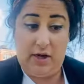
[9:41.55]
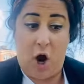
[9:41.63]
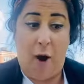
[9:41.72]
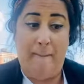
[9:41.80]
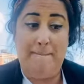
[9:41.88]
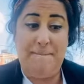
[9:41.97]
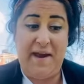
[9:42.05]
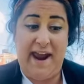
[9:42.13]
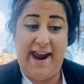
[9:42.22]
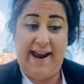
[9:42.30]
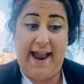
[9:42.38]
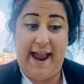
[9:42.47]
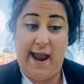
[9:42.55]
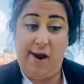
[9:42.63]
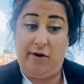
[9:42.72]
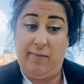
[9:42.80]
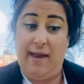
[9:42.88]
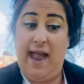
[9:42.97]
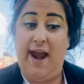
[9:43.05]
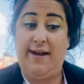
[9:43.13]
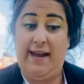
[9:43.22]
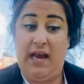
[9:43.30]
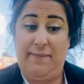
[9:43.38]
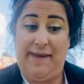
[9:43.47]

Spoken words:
A big angry man came